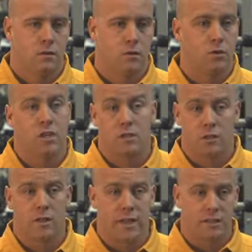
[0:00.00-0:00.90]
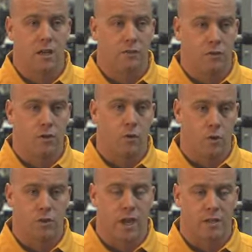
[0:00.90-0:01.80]
So essentially that's level zero.
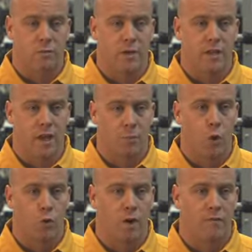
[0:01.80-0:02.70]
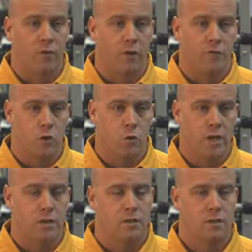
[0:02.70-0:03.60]
Those guys will be in that program for a few
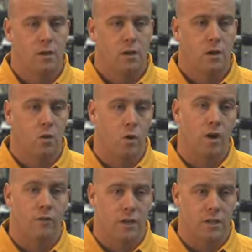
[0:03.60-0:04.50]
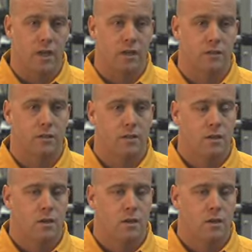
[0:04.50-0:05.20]
weeks, whatever it takes.